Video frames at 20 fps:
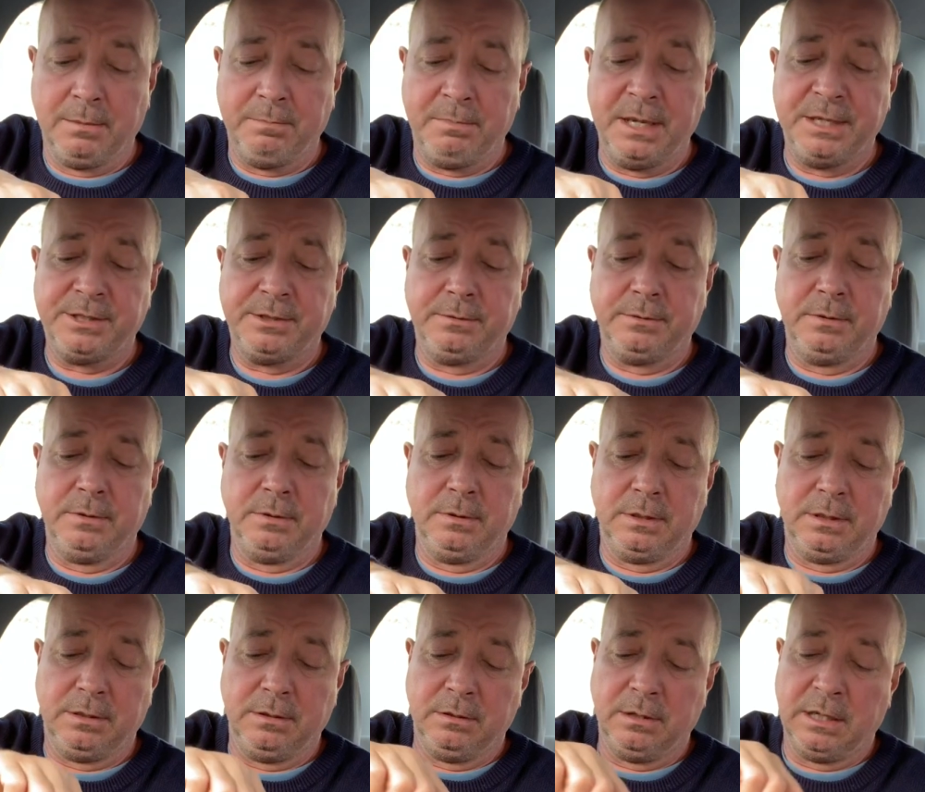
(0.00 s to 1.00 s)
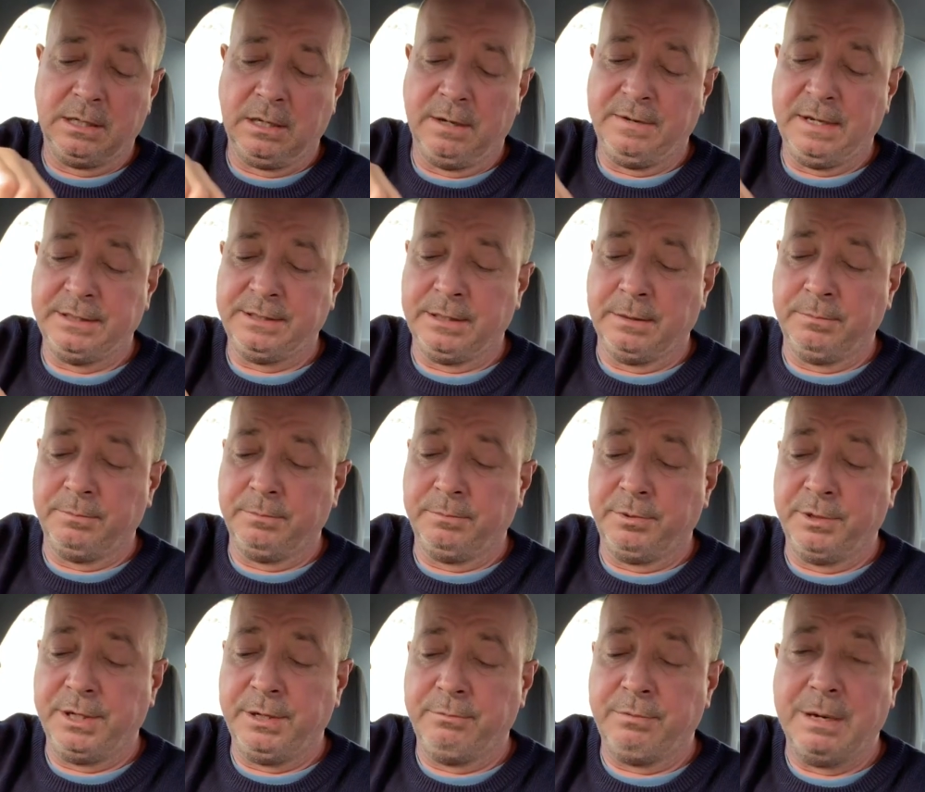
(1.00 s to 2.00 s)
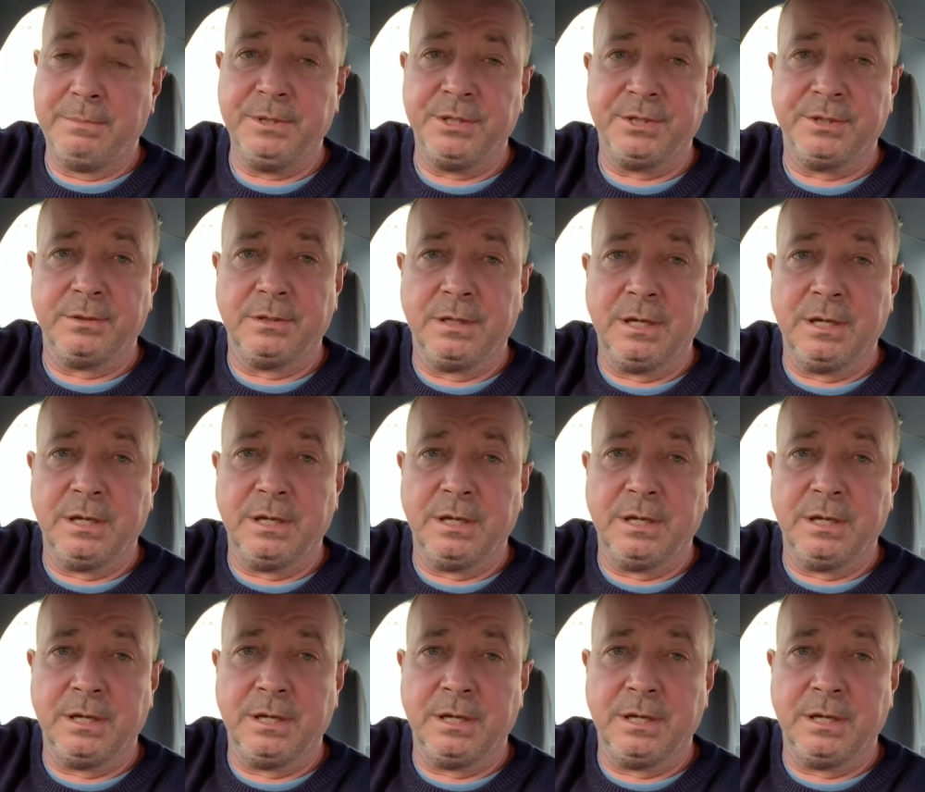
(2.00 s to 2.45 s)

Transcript: Best, like I've had some pretty rubbish